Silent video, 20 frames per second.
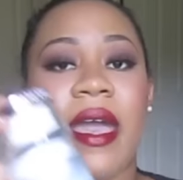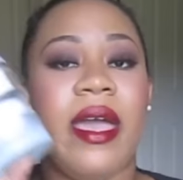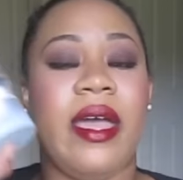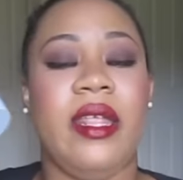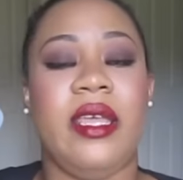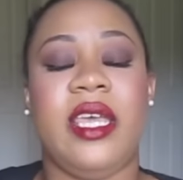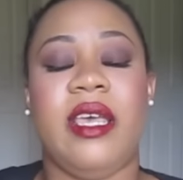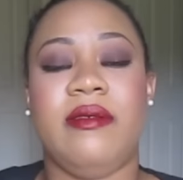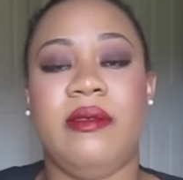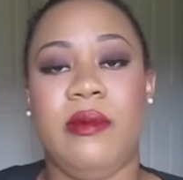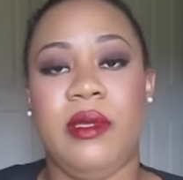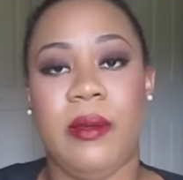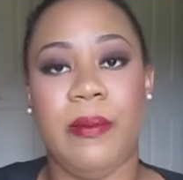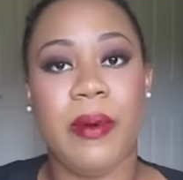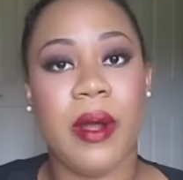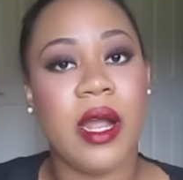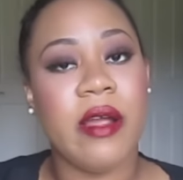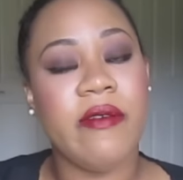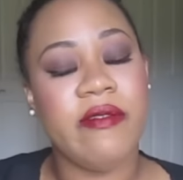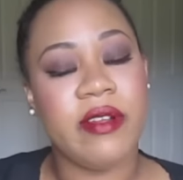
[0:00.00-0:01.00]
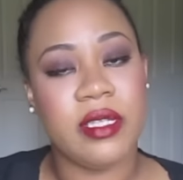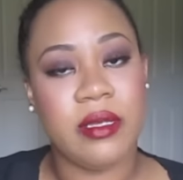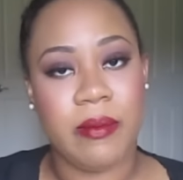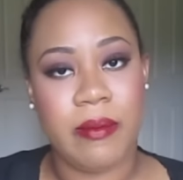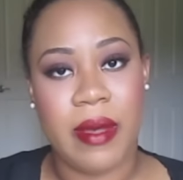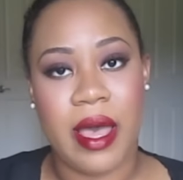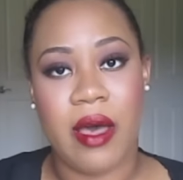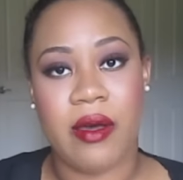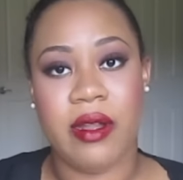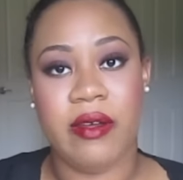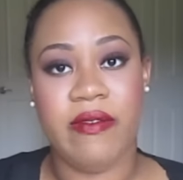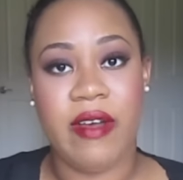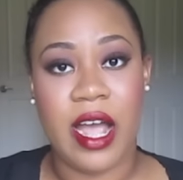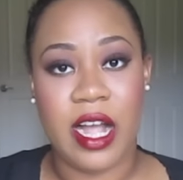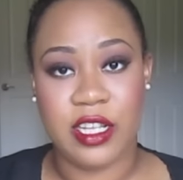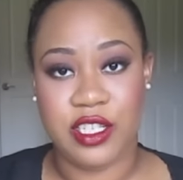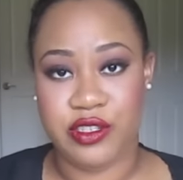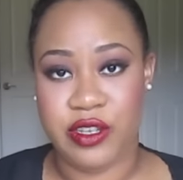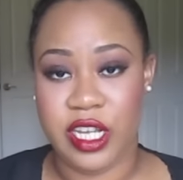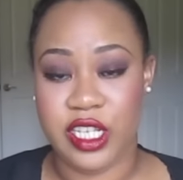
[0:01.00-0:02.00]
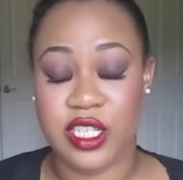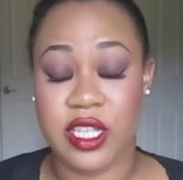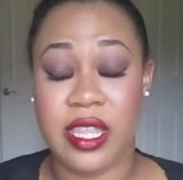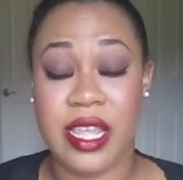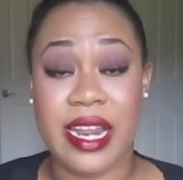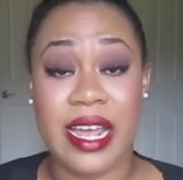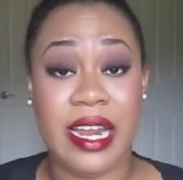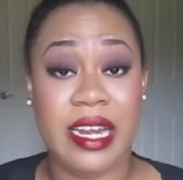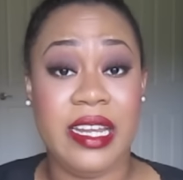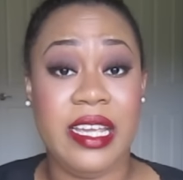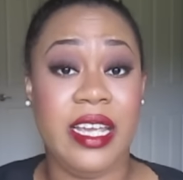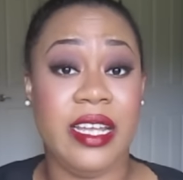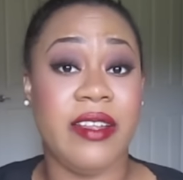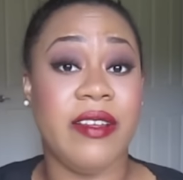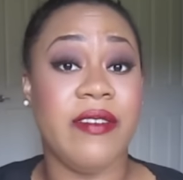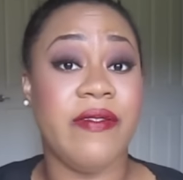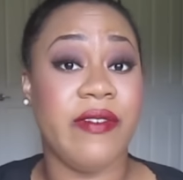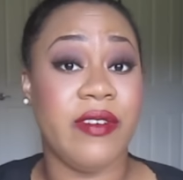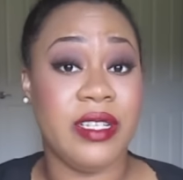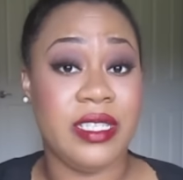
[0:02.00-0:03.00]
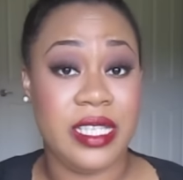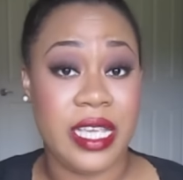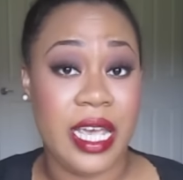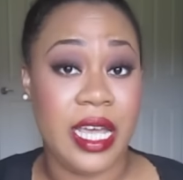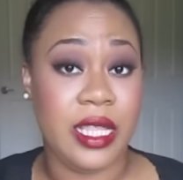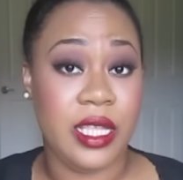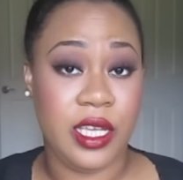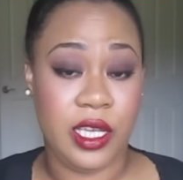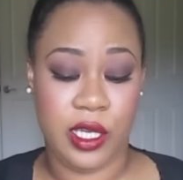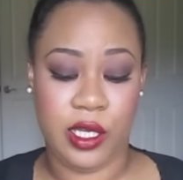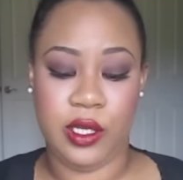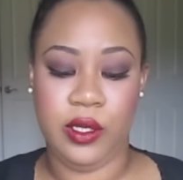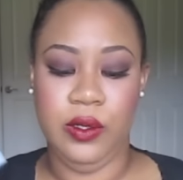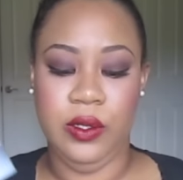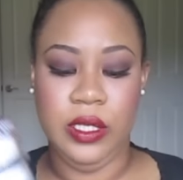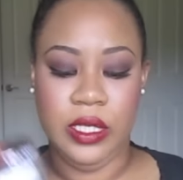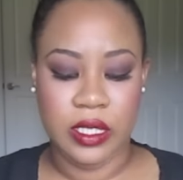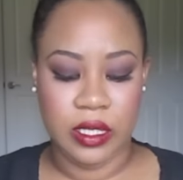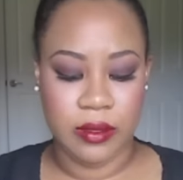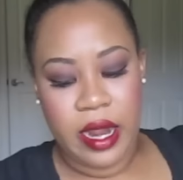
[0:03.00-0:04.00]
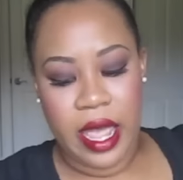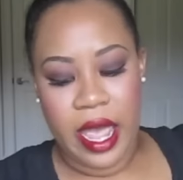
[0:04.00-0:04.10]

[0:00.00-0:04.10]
and it gives me the perfect amount of hydration that I need for daily use.